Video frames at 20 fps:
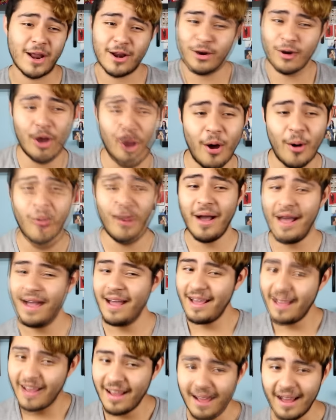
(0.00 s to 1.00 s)
I don't know.
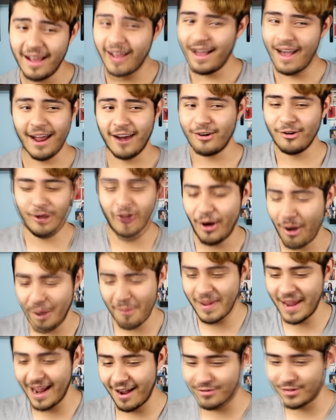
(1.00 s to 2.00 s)
I don't know. I
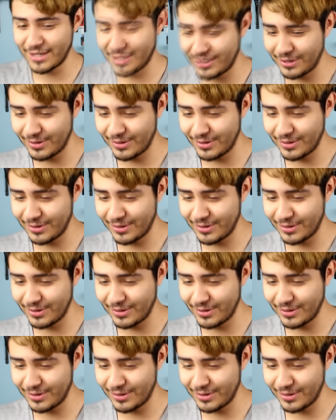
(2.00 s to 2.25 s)
may have to